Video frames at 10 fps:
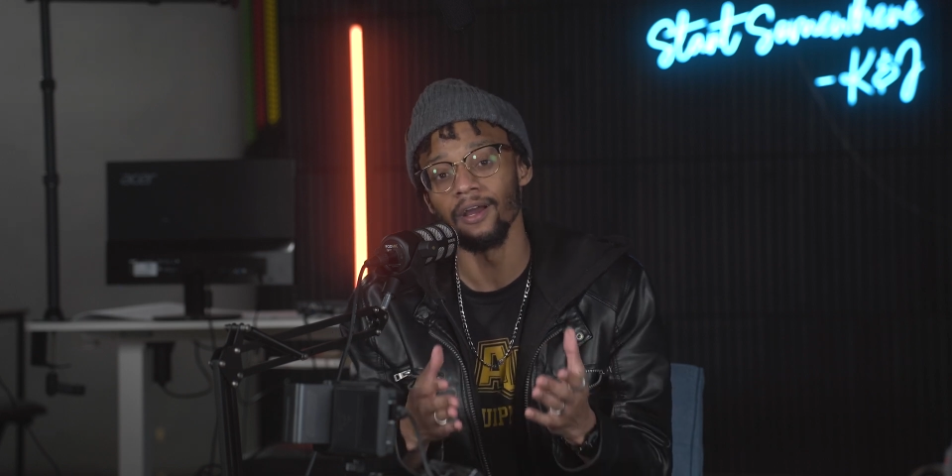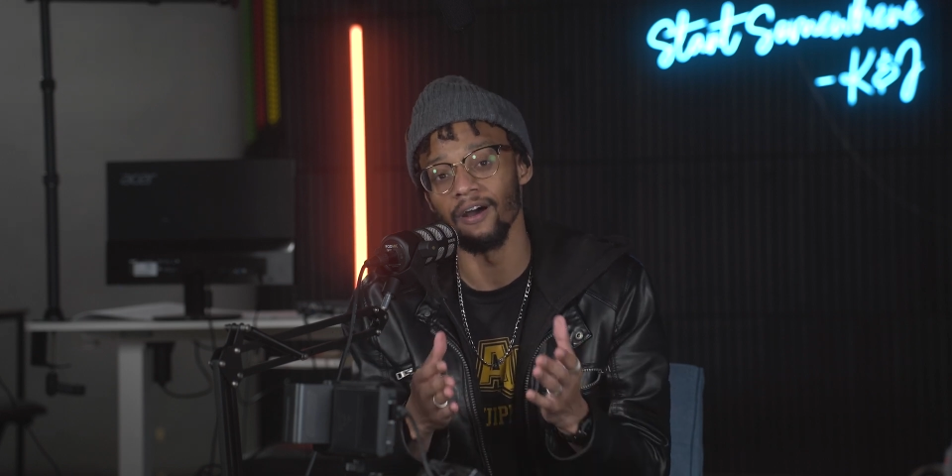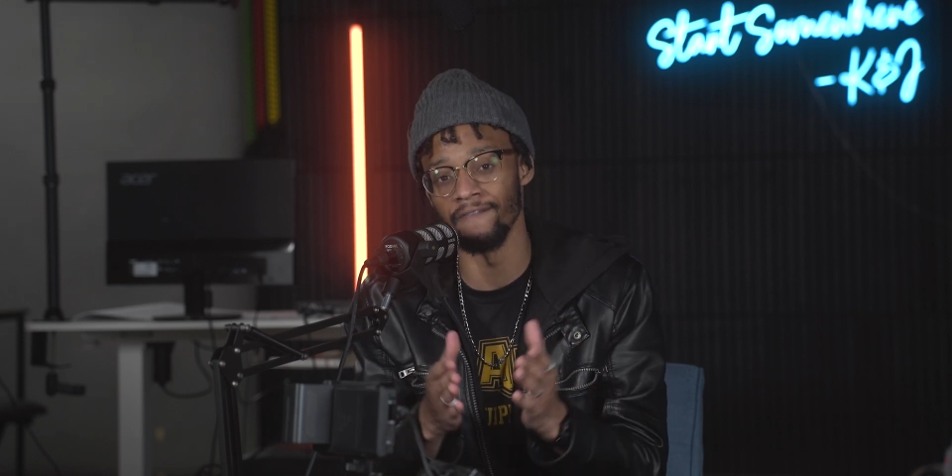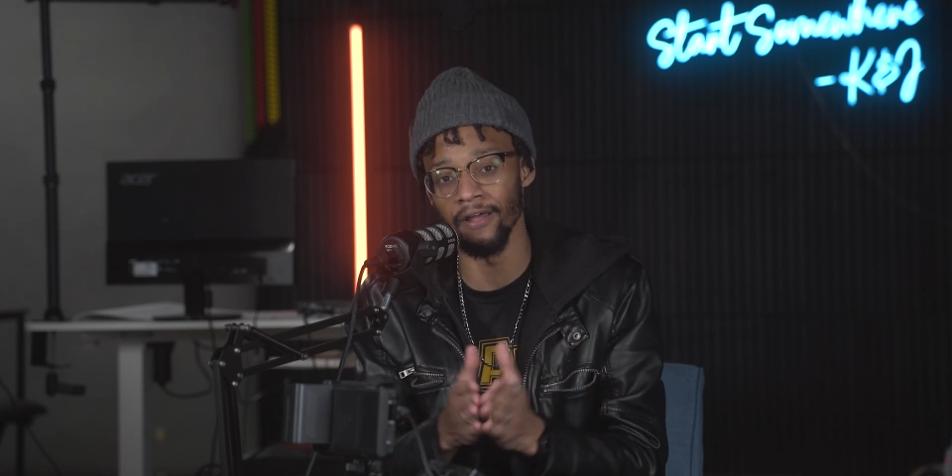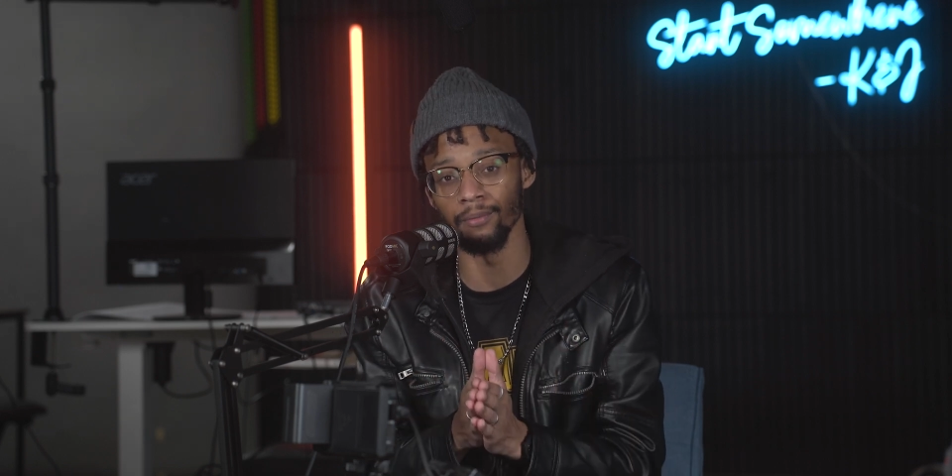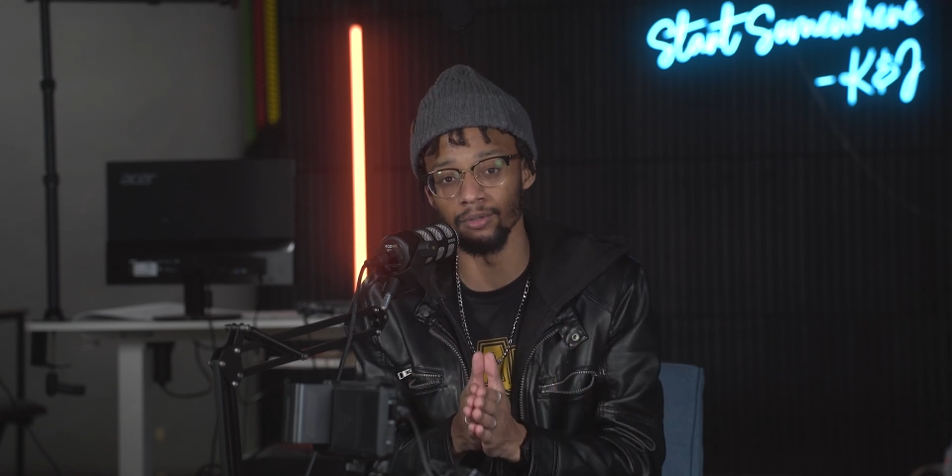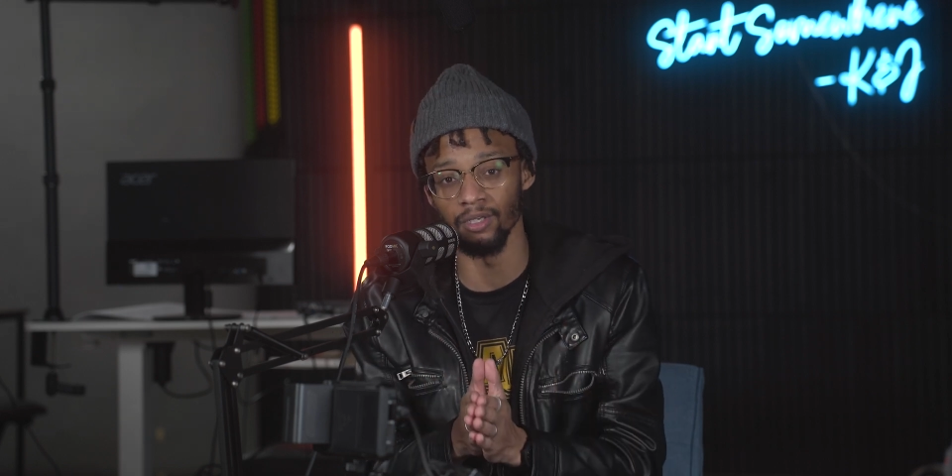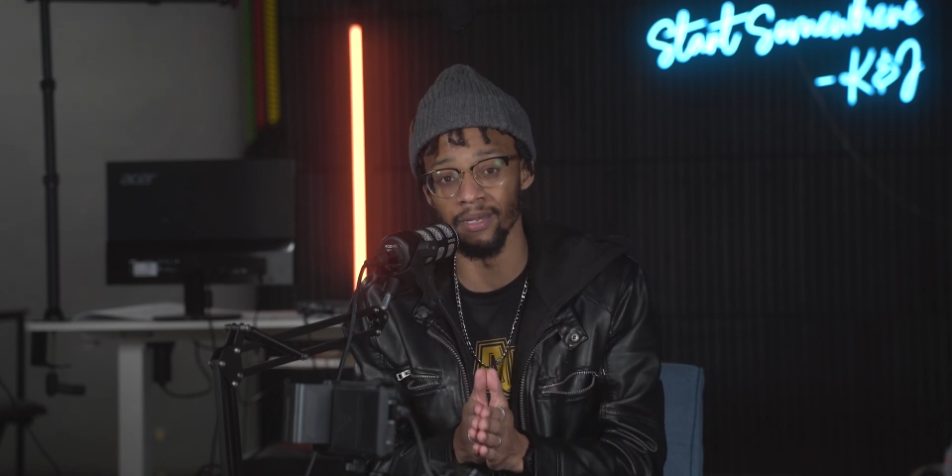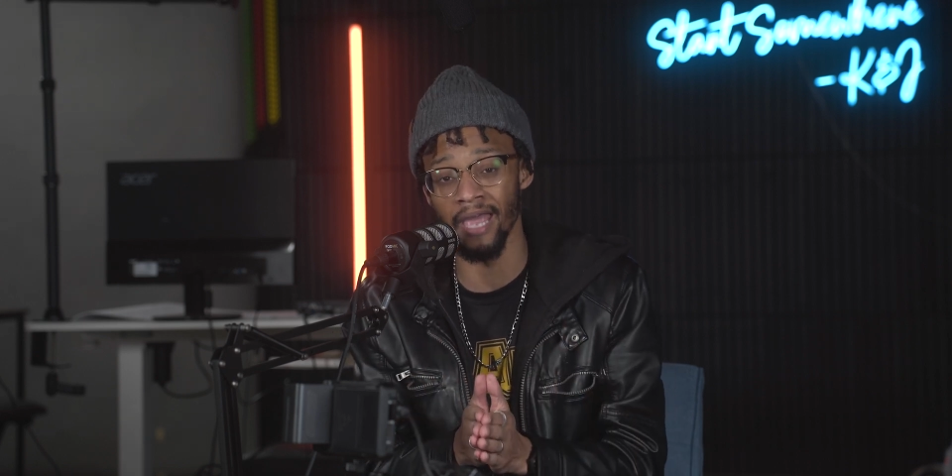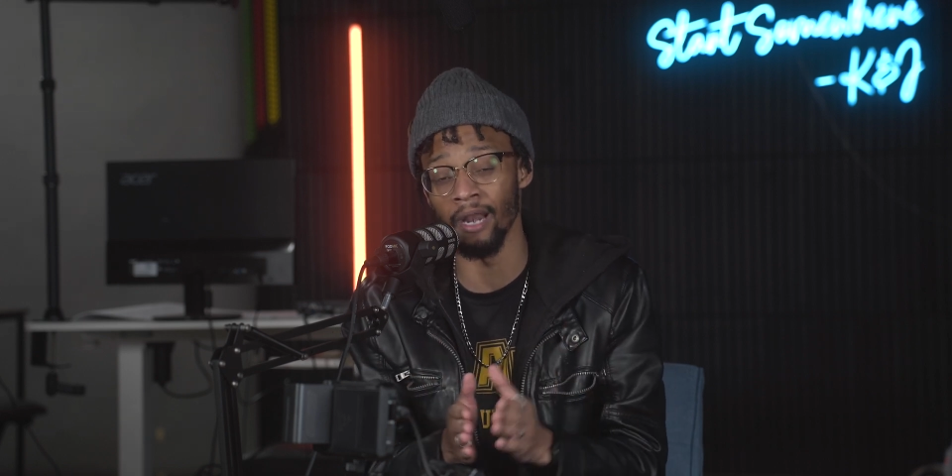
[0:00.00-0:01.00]
available
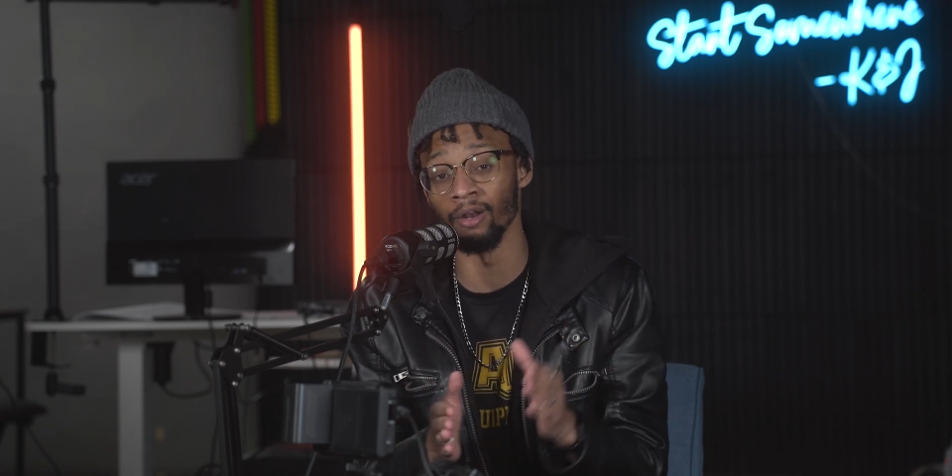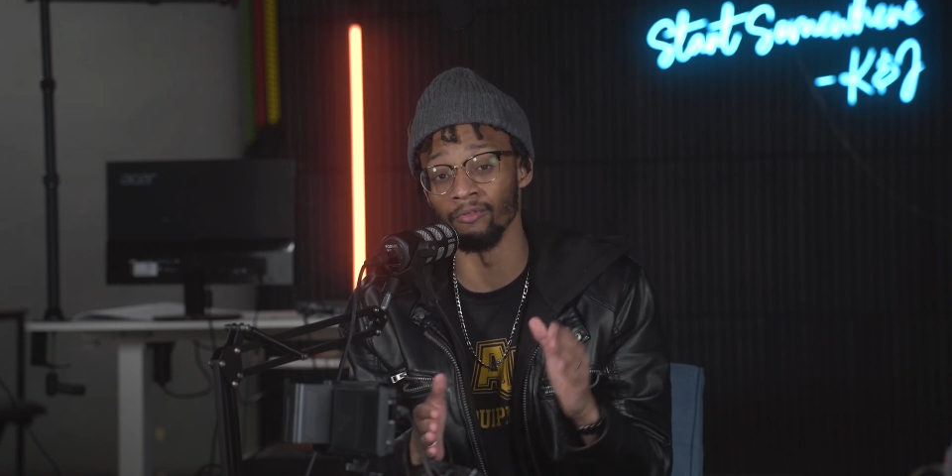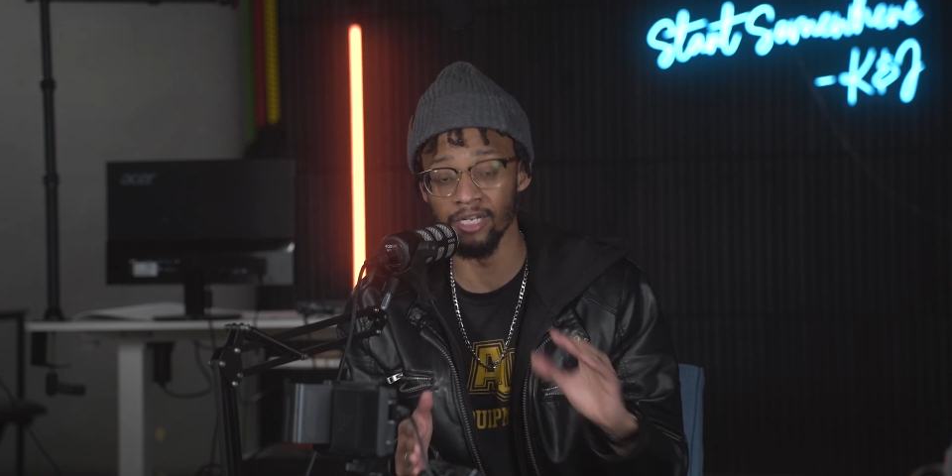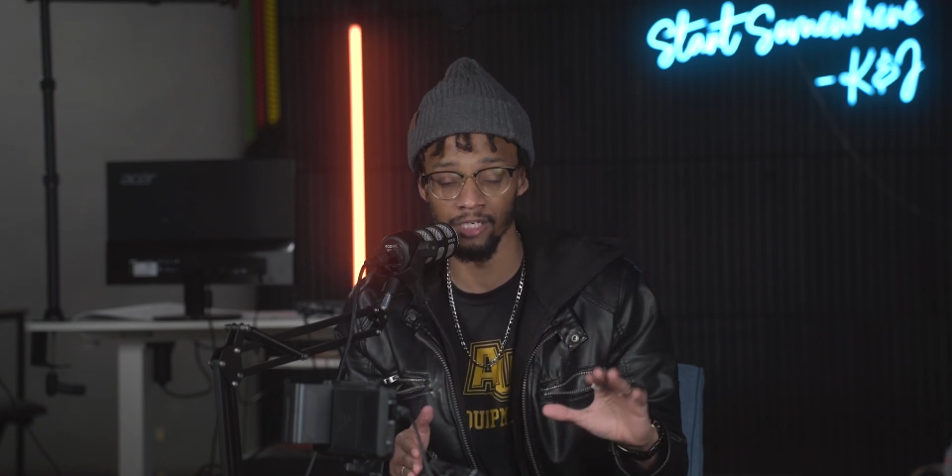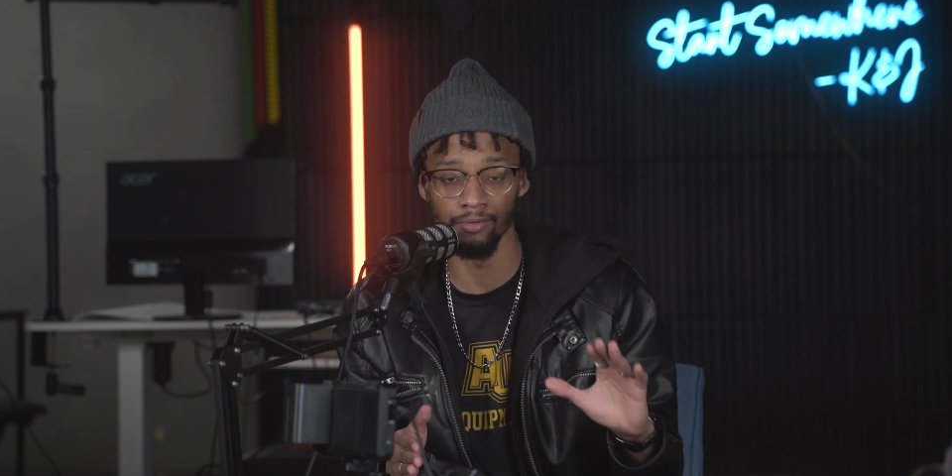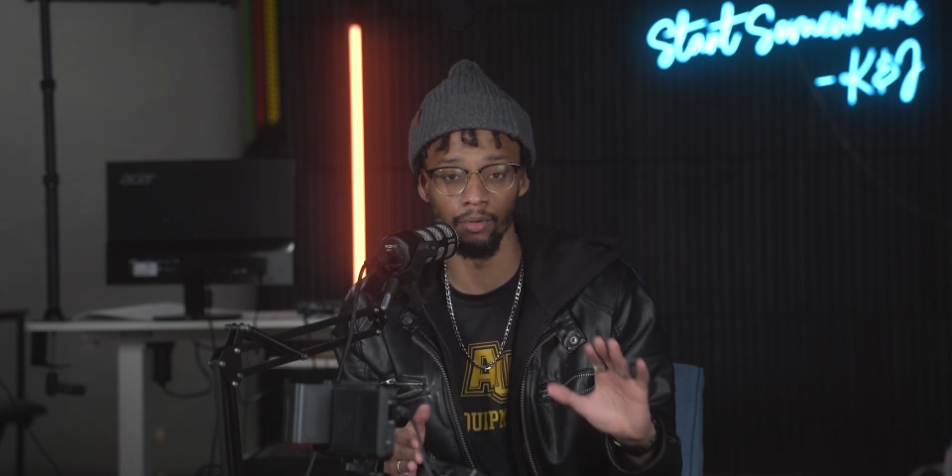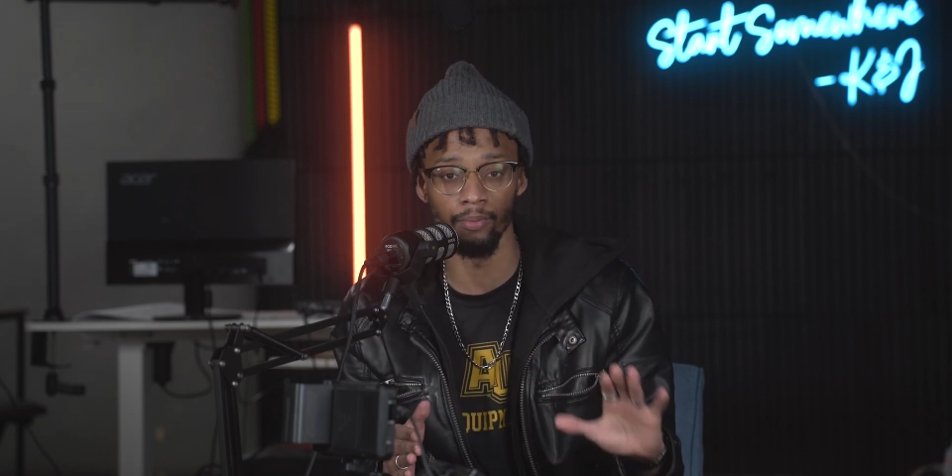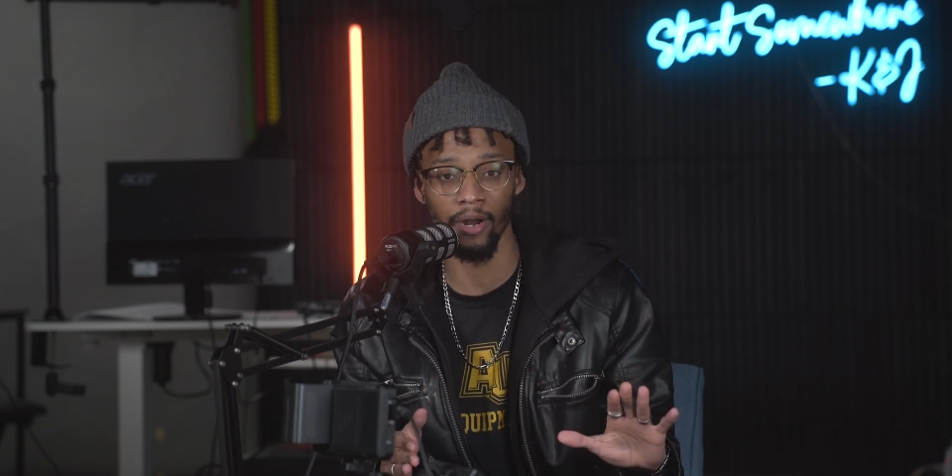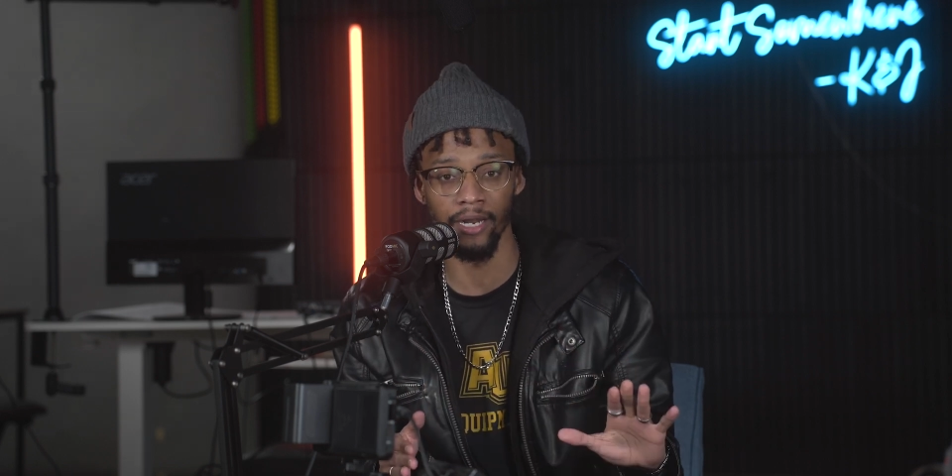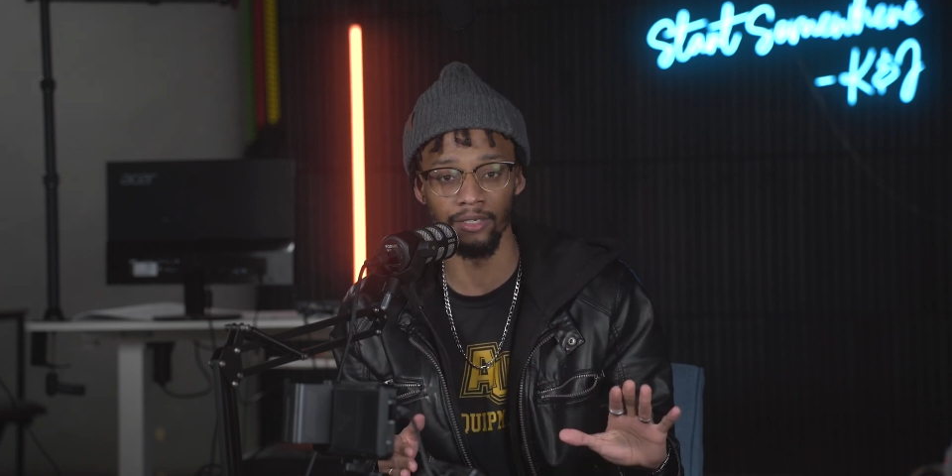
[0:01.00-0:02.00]
to me at a reasonable
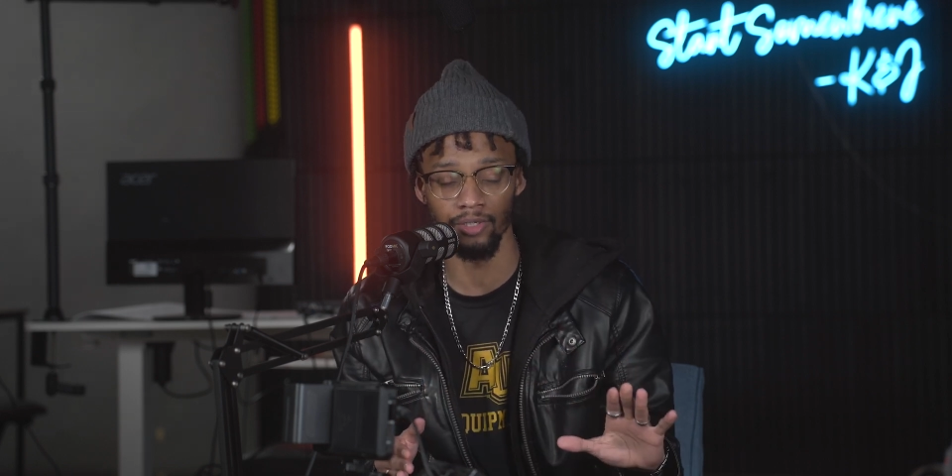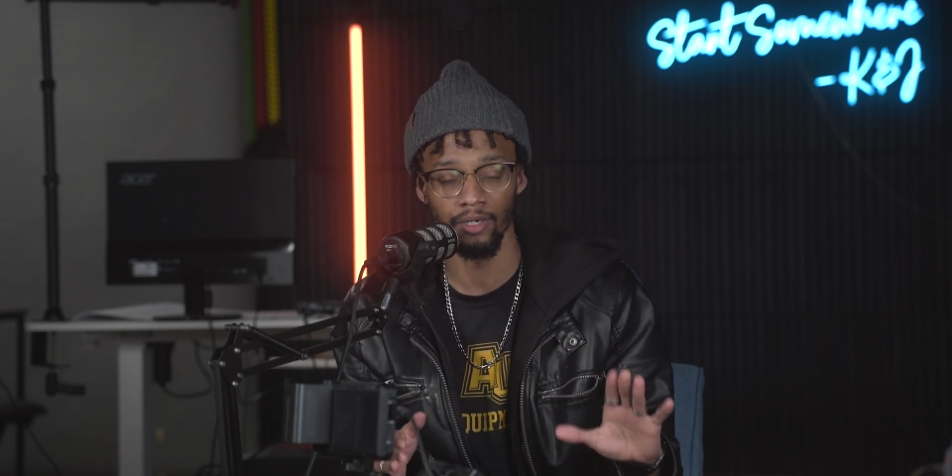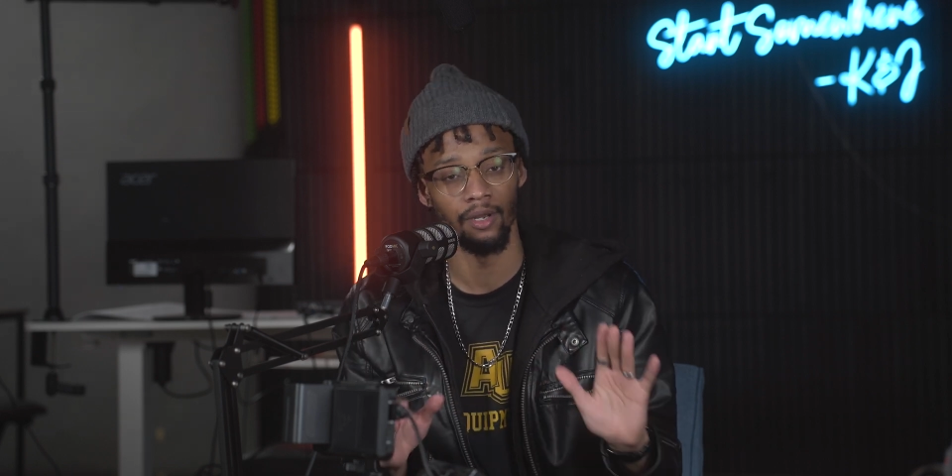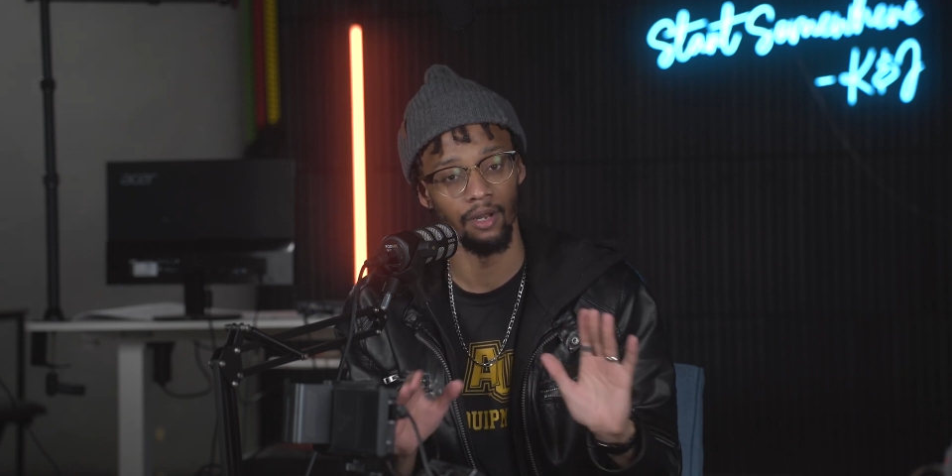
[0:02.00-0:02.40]
price,